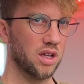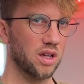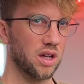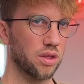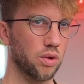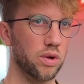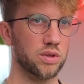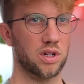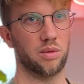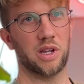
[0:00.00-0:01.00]
I thought it was
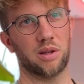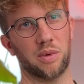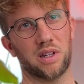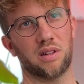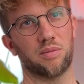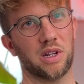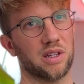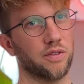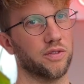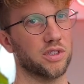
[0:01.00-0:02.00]
going to make a big, big
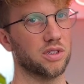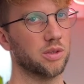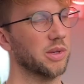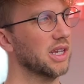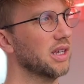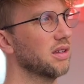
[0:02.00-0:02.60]
difference on speed.